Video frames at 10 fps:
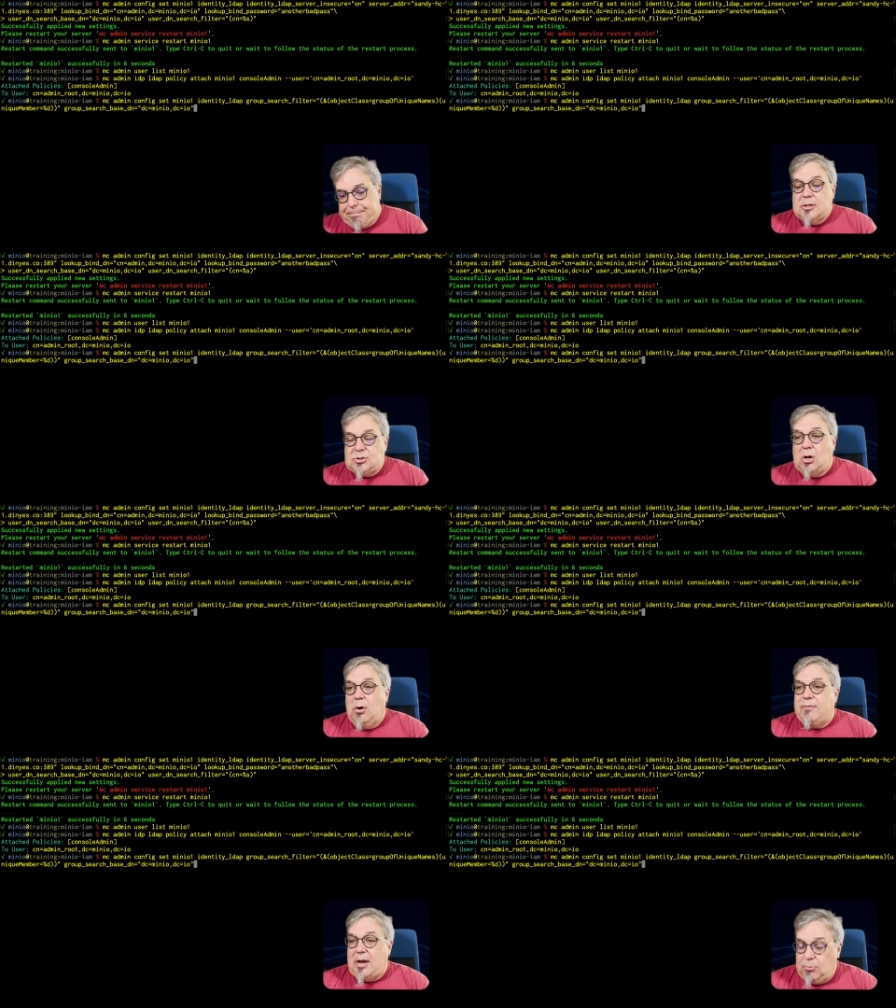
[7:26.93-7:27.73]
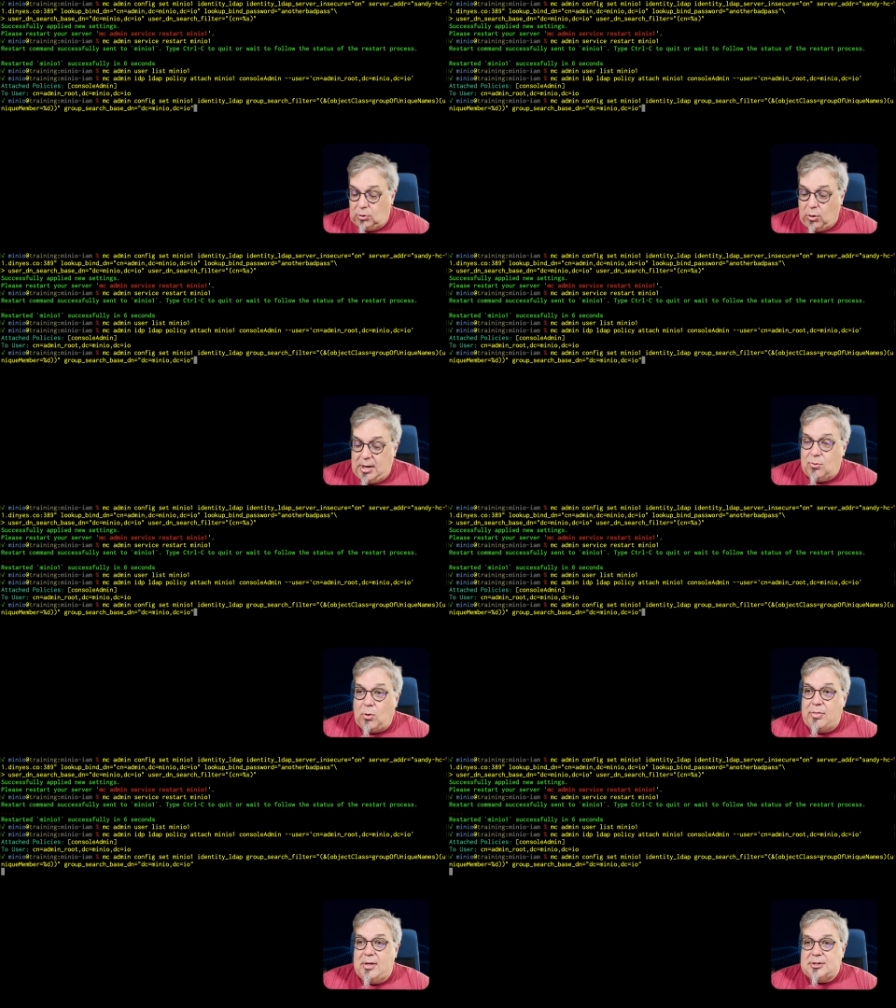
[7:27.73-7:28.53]
So if I go ahead and
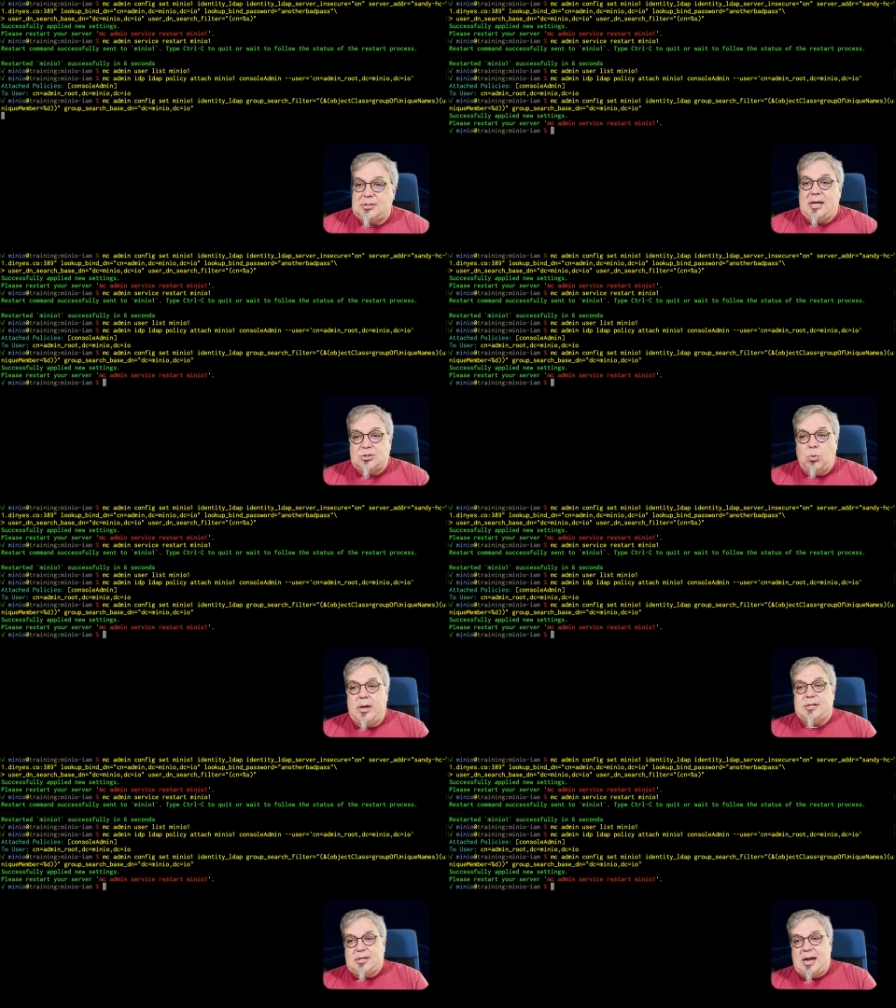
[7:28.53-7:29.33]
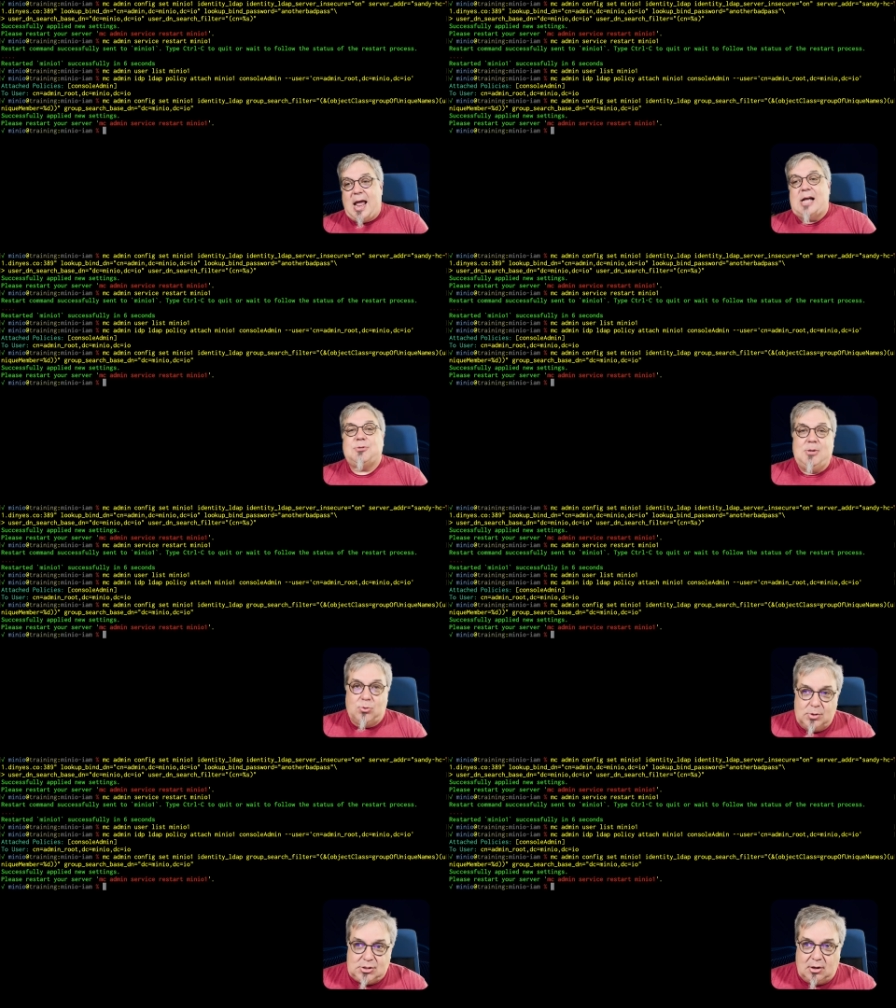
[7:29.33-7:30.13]
run this, guess what? It's going to ask me to
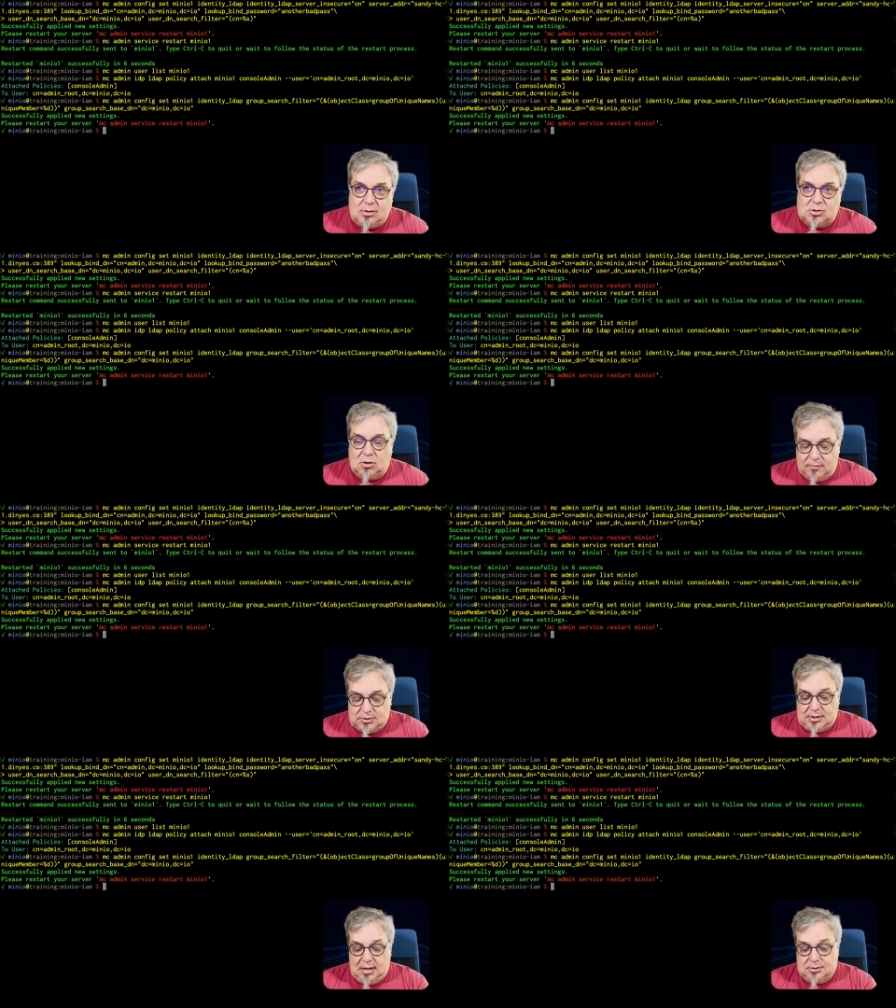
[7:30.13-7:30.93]
restart the service again.